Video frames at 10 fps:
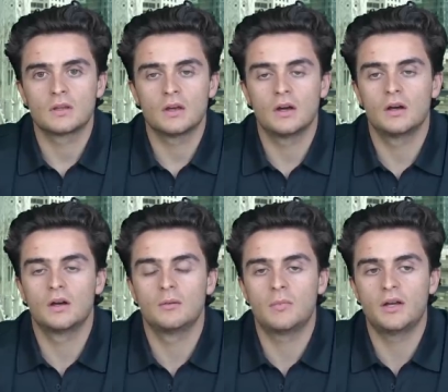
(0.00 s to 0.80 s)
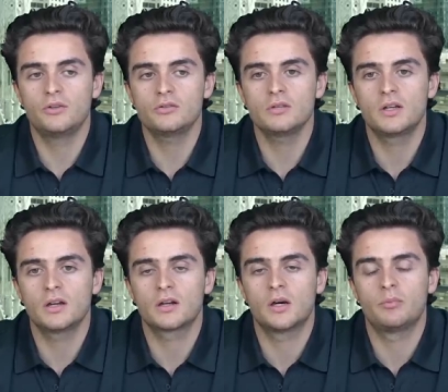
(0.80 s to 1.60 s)
Um, I usually
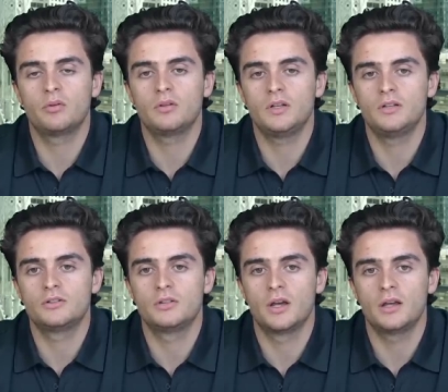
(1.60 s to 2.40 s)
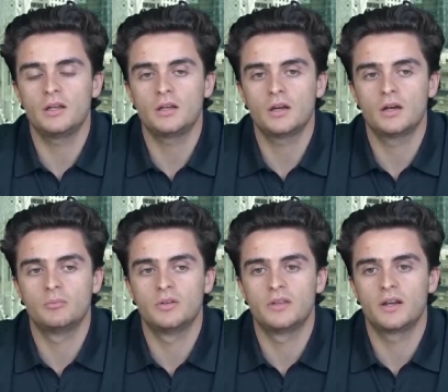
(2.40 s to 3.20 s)
get a couple each day, um,
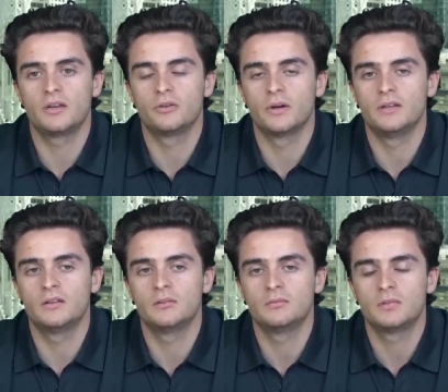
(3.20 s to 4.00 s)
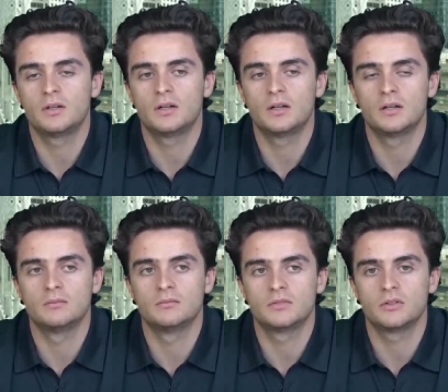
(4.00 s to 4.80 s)
but then I grade them.
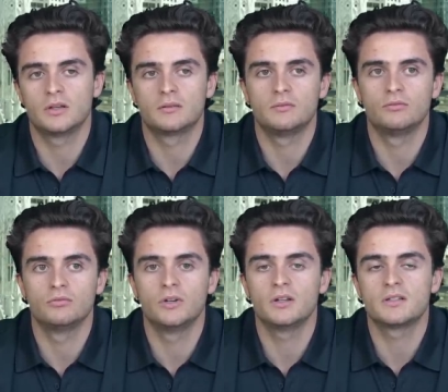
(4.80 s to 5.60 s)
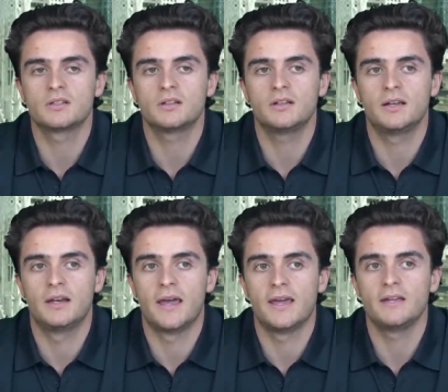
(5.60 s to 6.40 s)
Um, so like realistically,
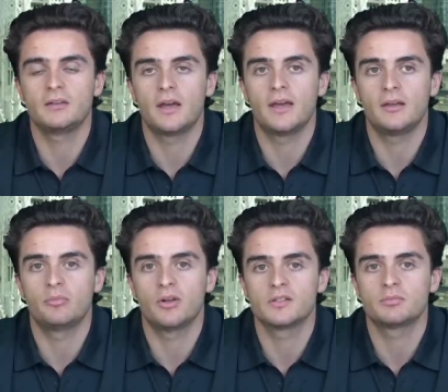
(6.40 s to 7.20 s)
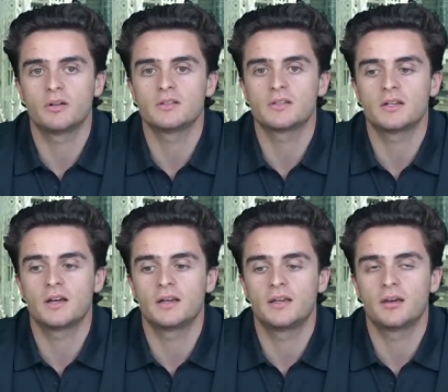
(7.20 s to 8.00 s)
an A A plus plus I,
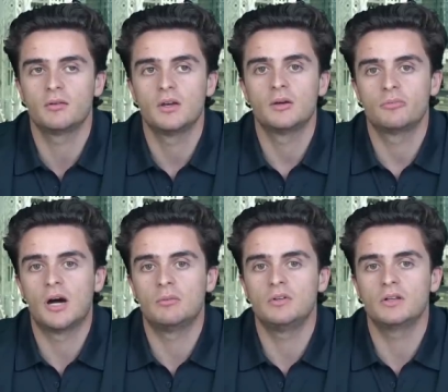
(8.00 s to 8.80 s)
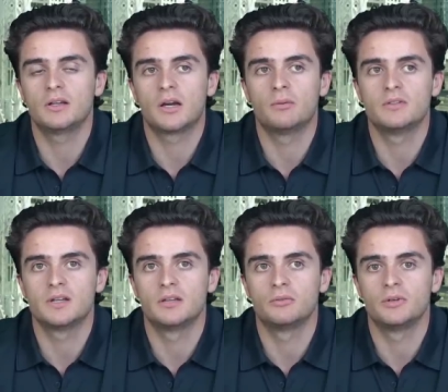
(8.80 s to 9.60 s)
I get probably like I would
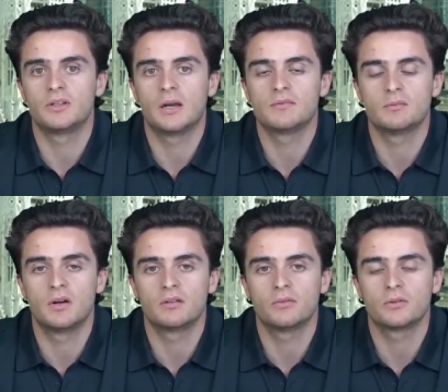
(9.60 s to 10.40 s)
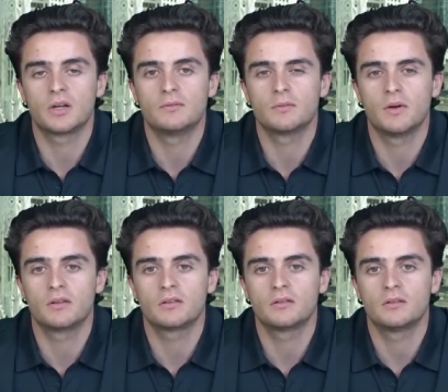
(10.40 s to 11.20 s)
say three times a month, four times a month.